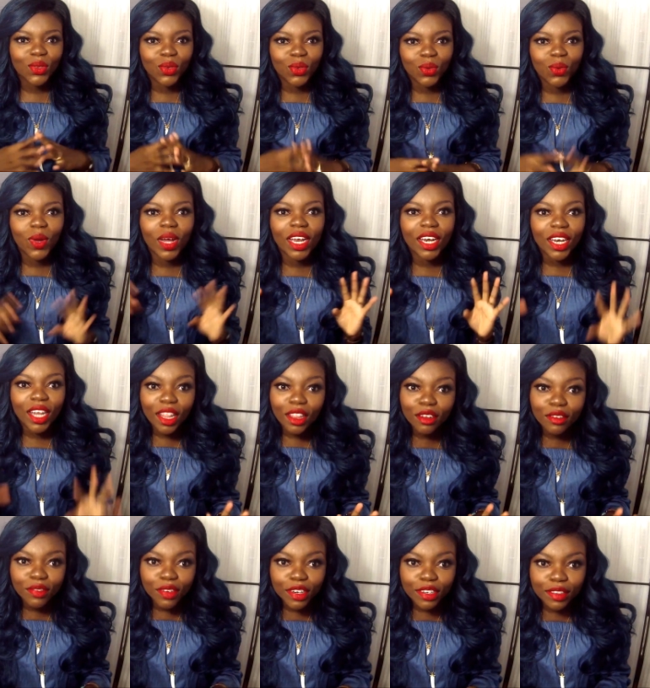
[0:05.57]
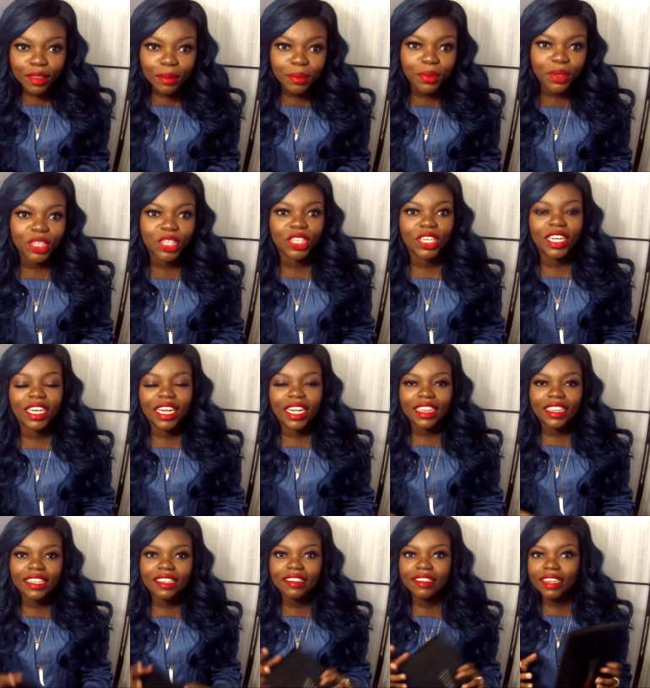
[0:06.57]
to do another first impression
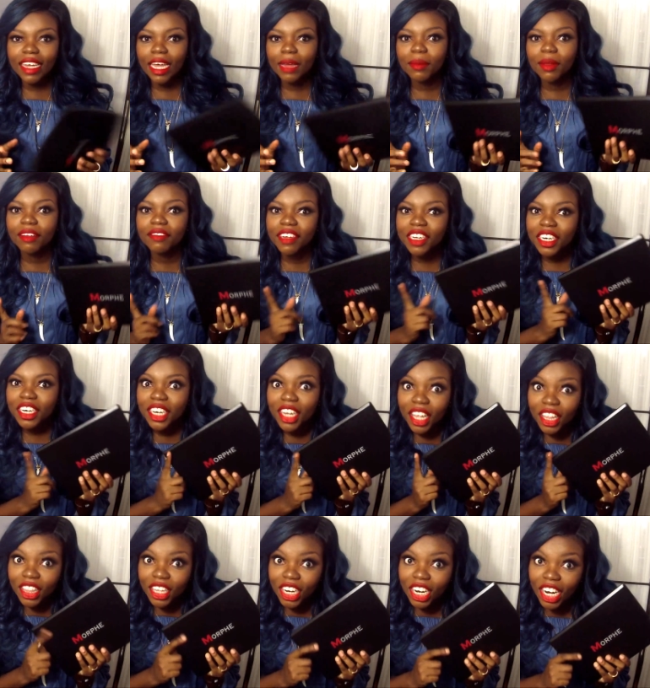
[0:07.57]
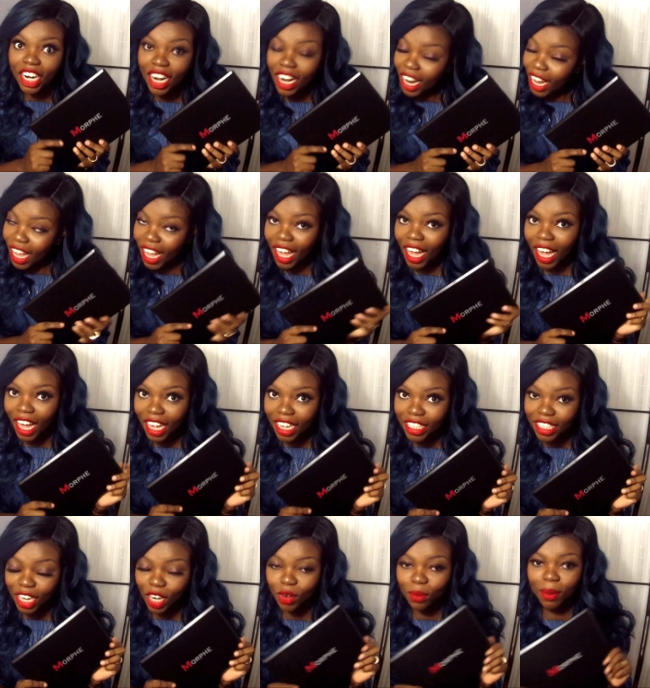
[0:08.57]
and this time of another
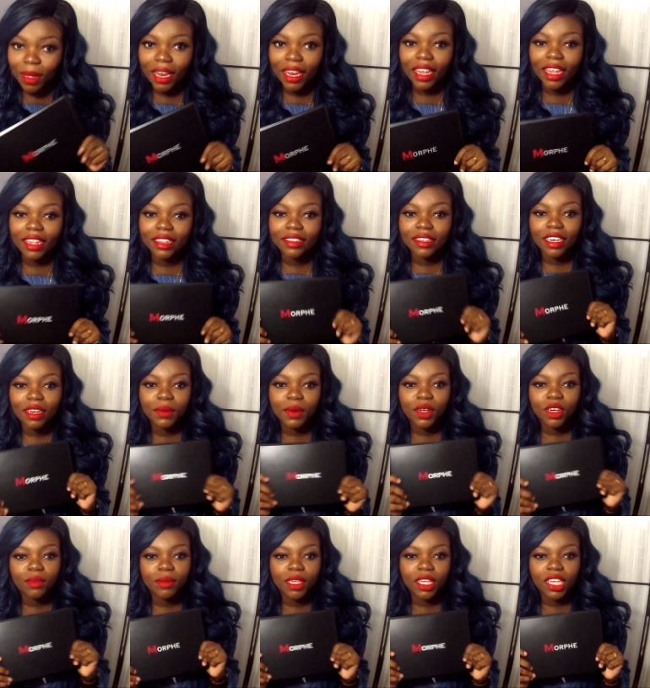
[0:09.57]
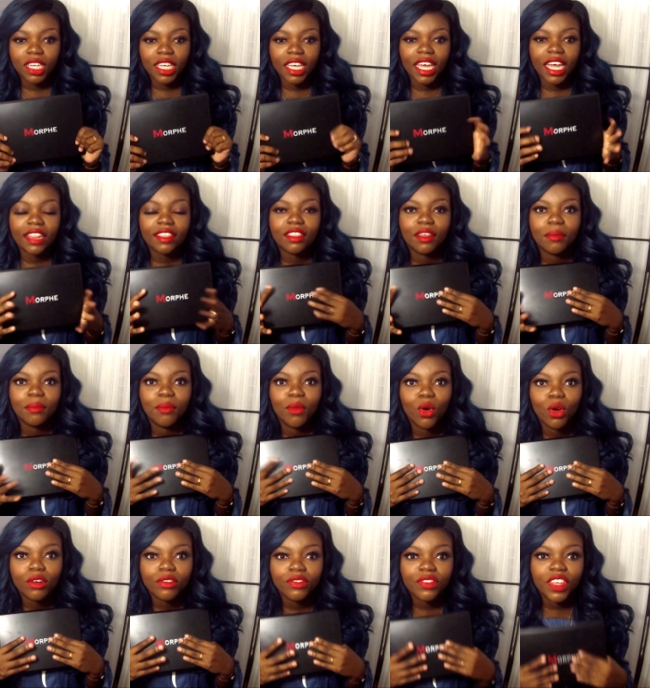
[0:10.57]
eyeshadow palette and today we're going to be looking at the
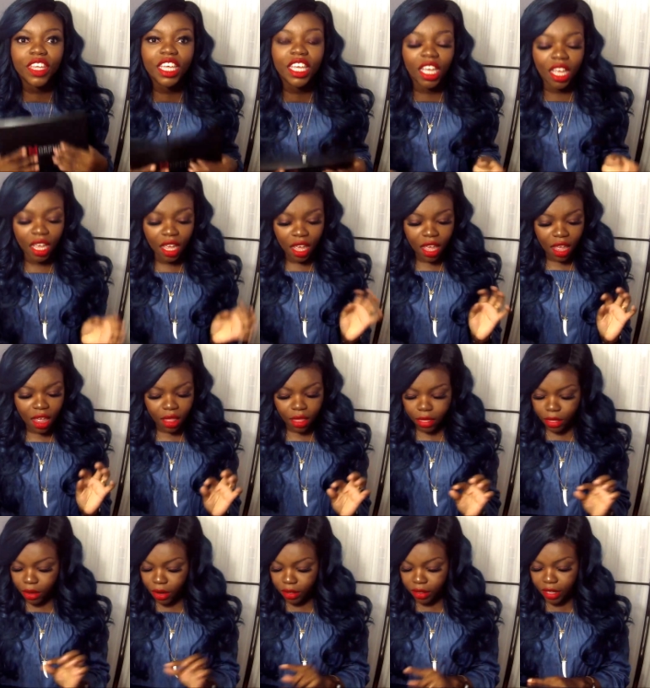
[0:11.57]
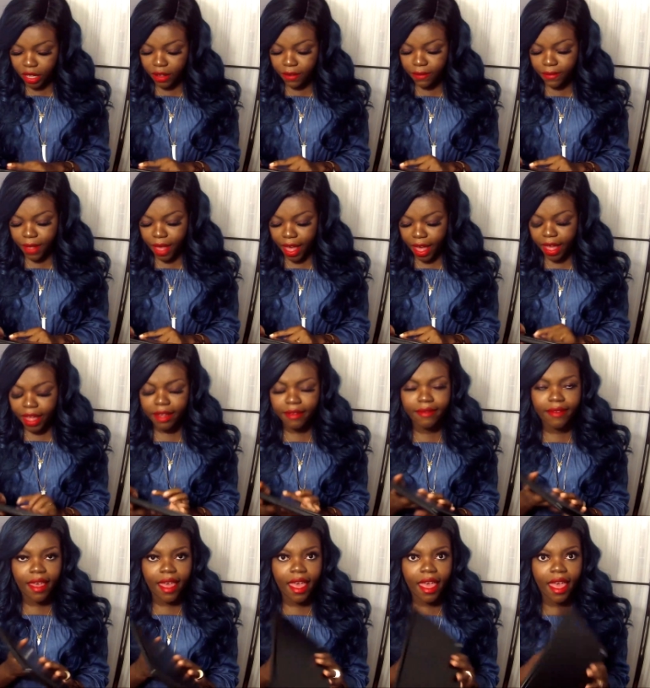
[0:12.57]
morphe
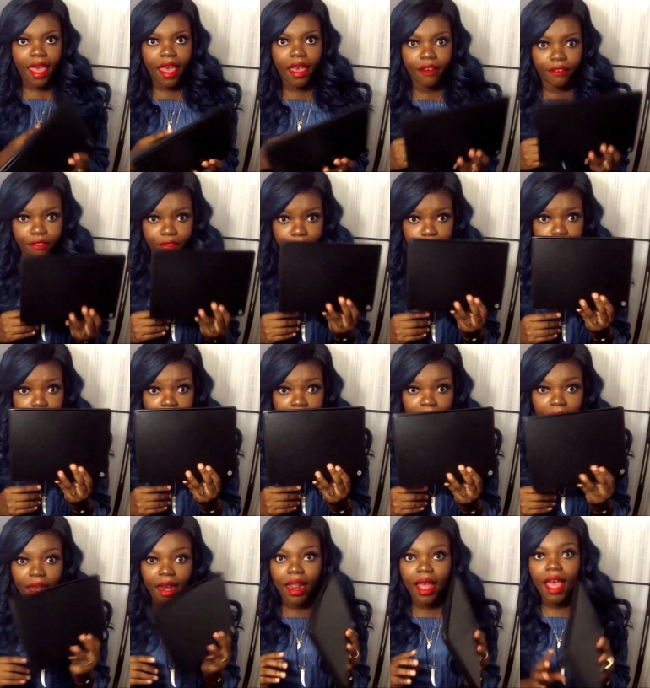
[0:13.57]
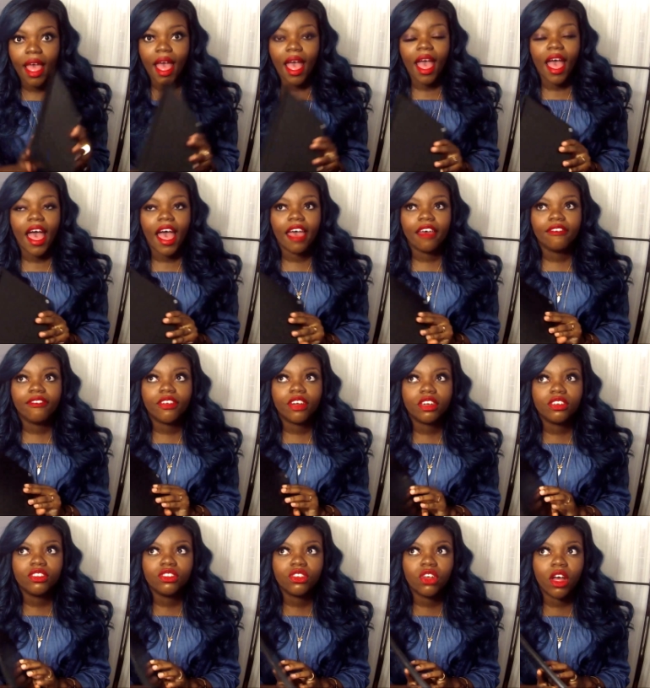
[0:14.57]
35f palette i
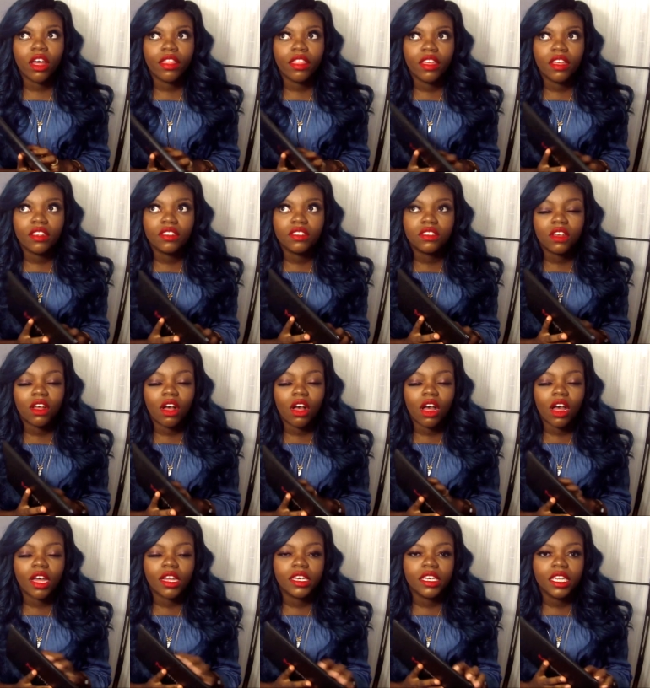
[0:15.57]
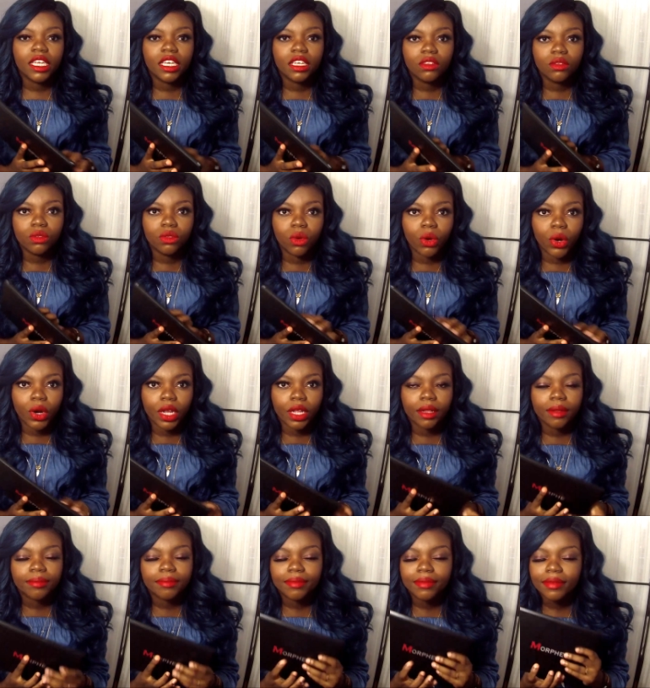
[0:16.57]
first saw this on nikki
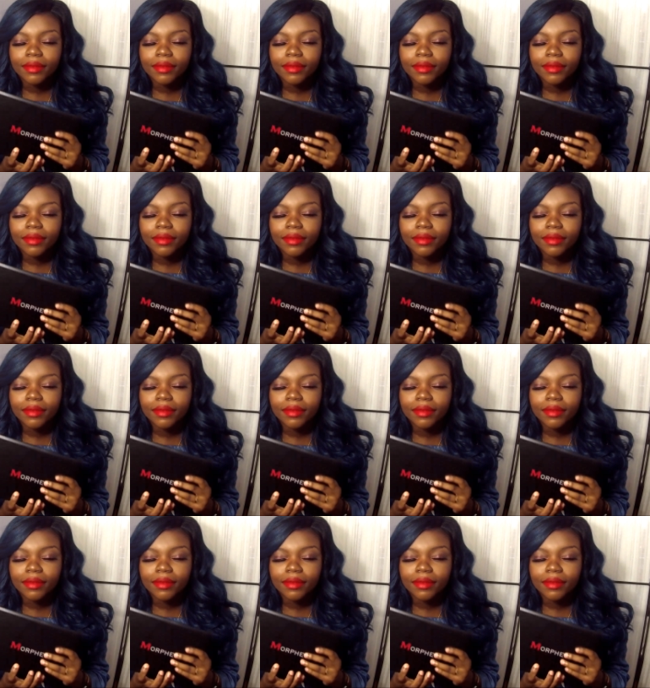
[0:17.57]
tutorial